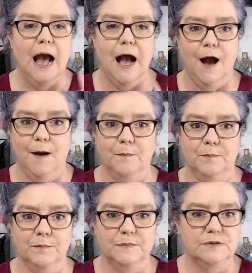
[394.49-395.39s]

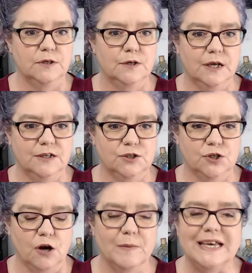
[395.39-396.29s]
Um,
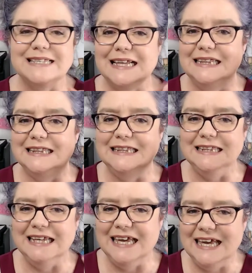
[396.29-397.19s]
Charming is a
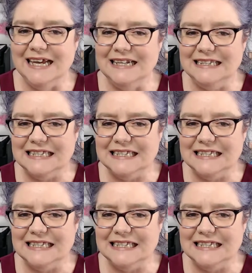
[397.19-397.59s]
little